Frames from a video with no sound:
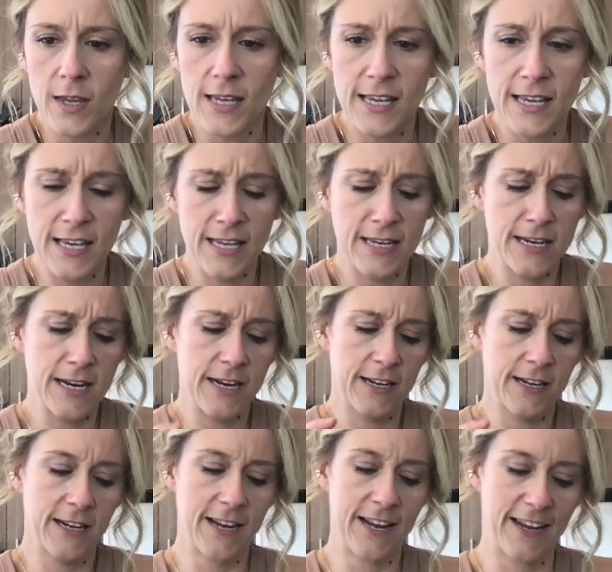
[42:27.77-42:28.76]
in
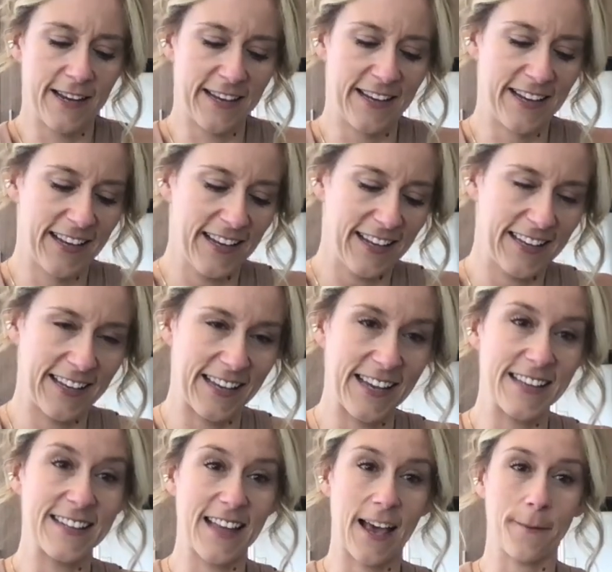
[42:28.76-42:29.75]

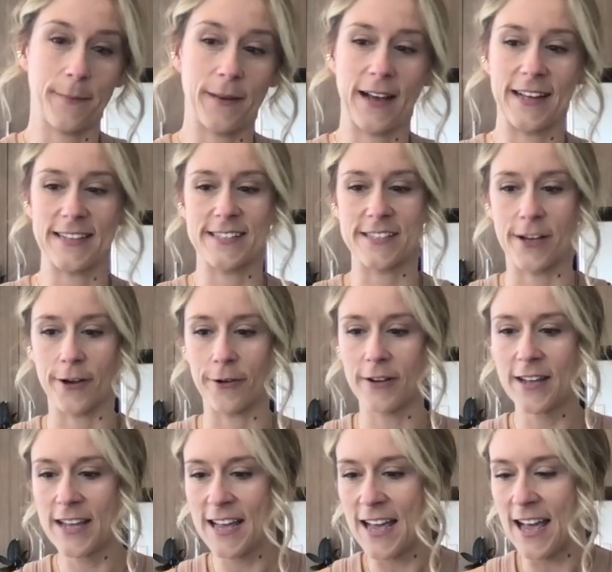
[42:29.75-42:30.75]
that pot, so
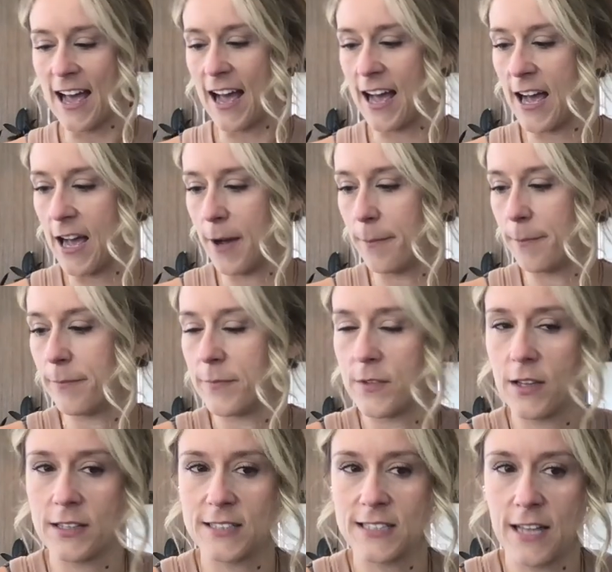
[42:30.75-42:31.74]

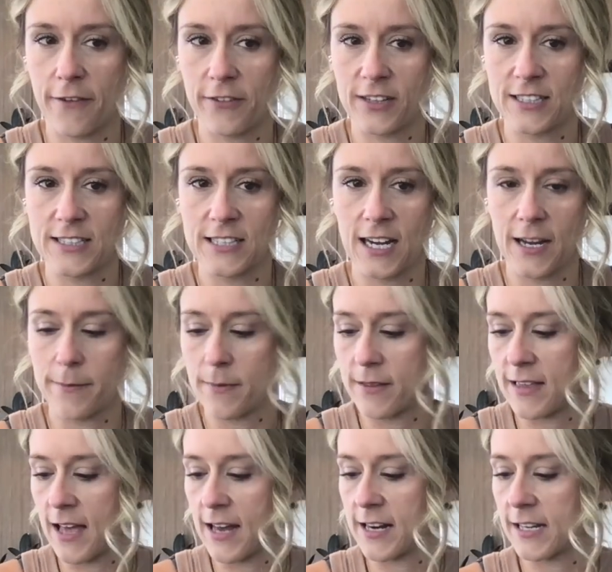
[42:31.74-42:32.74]
it's definitely time
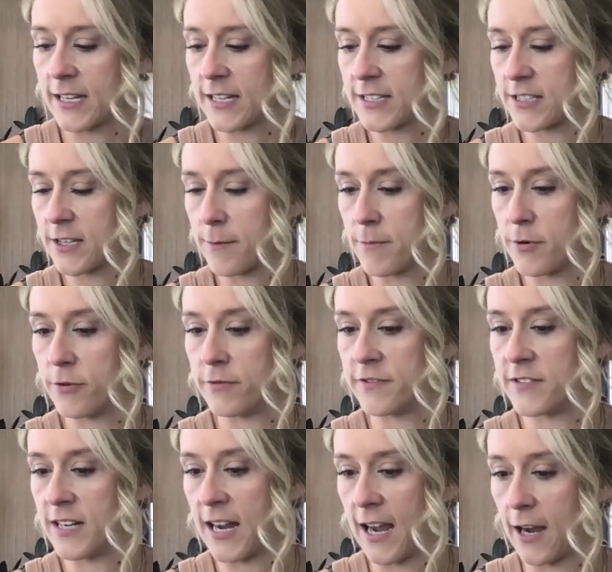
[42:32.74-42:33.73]
that it gets
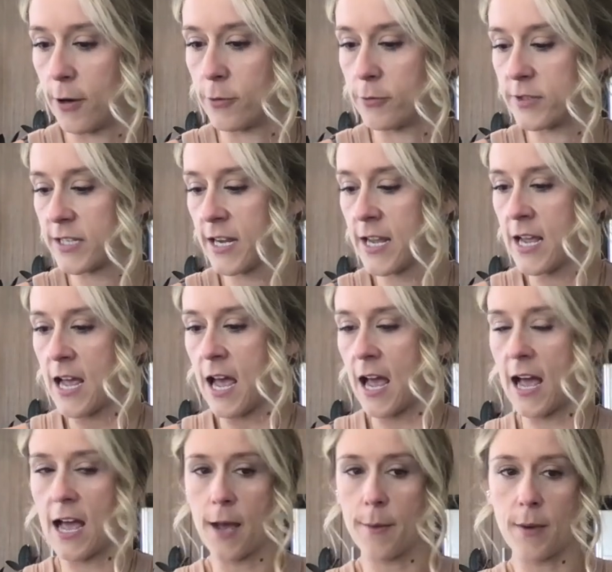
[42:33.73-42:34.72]
moved out.
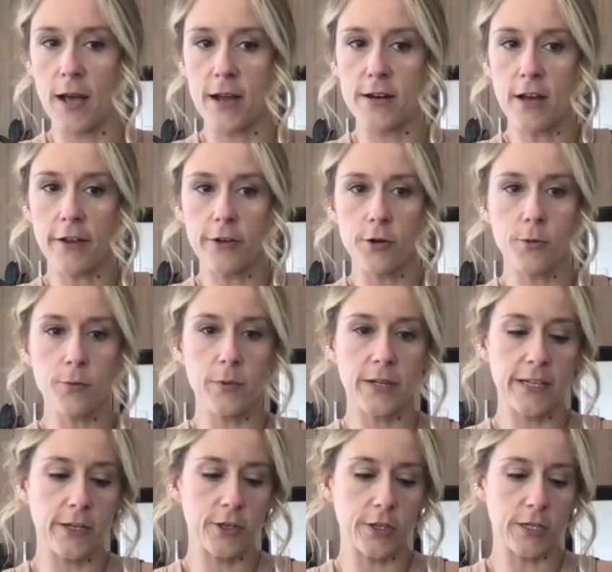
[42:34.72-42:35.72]
Another
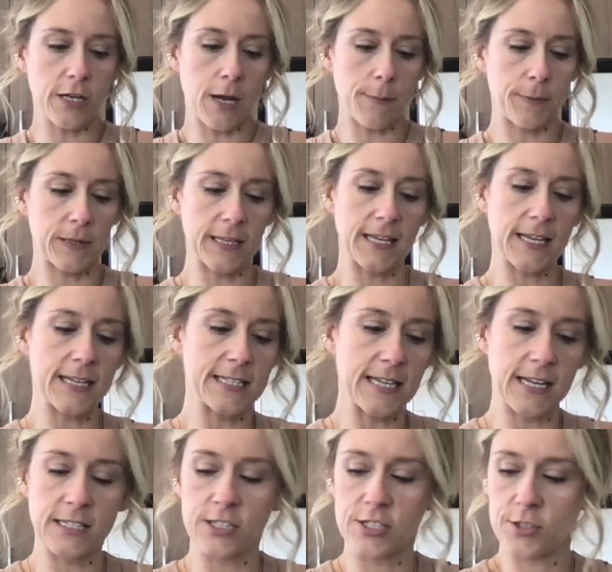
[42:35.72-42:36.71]
really good plant,
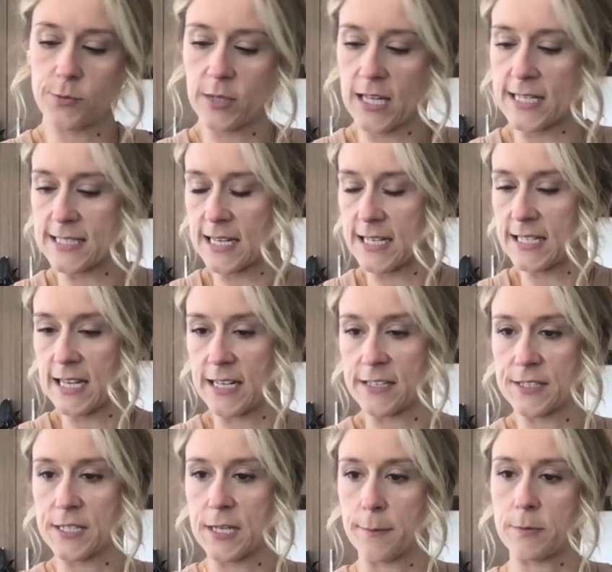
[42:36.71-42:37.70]
I just realized I kind
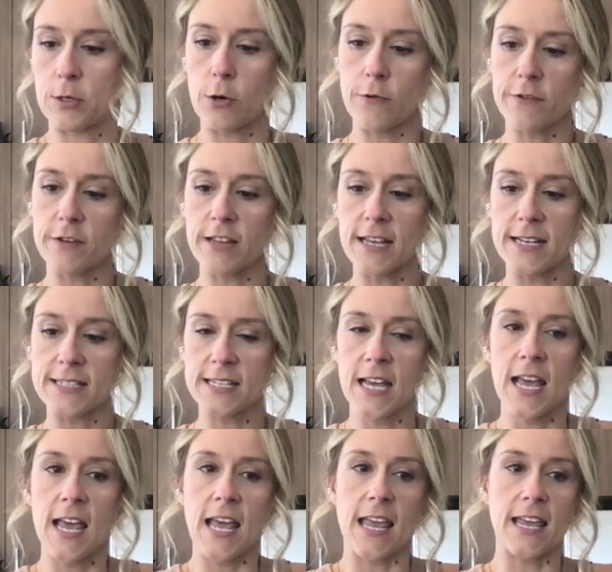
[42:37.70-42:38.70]
of skipped over this,
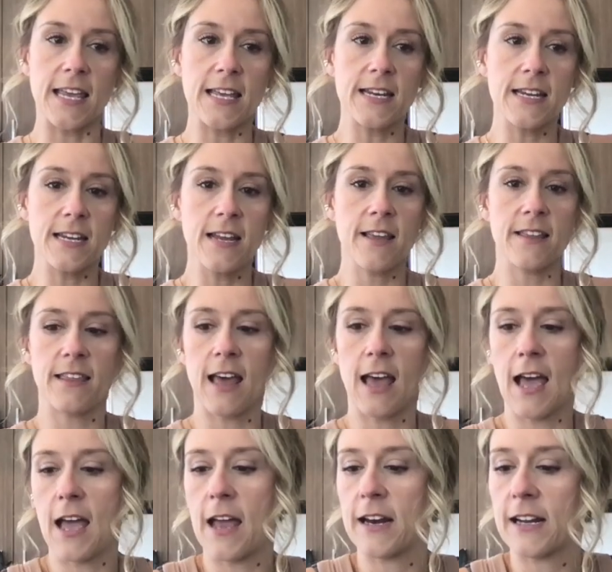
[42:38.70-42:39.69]
in
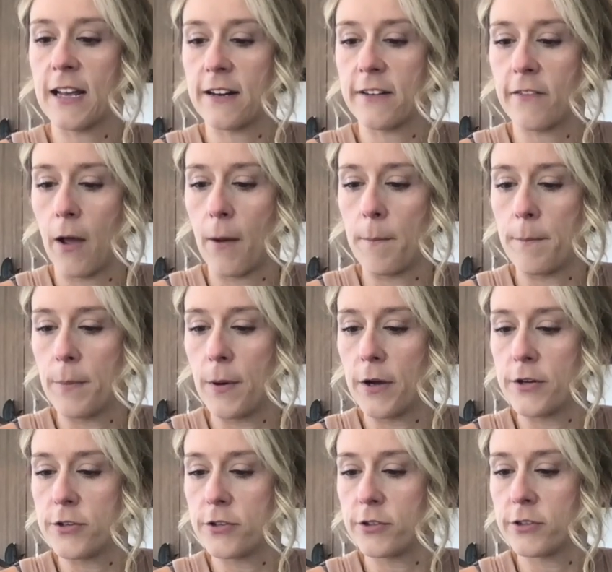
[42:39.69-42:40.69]
that kind of
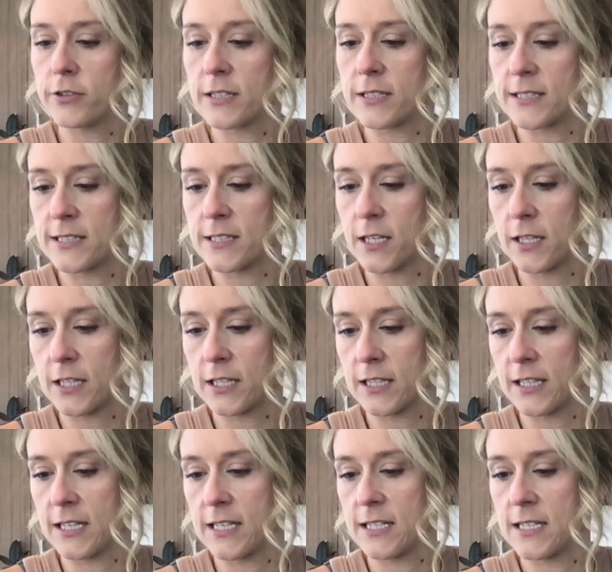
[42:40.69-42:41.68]
bundled
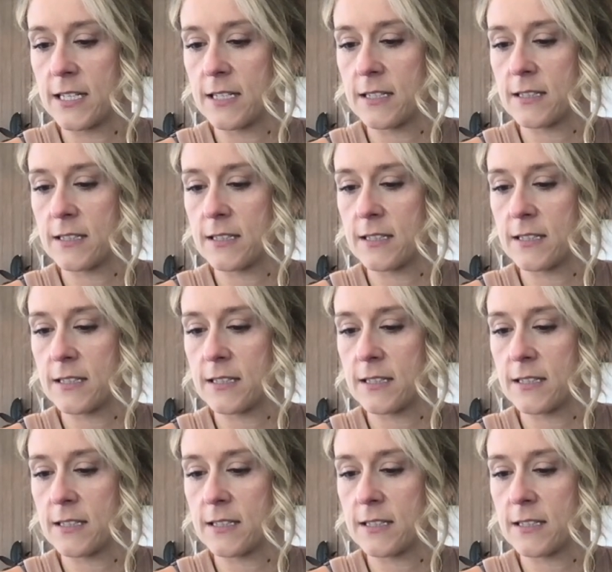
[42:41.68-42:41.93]
succulent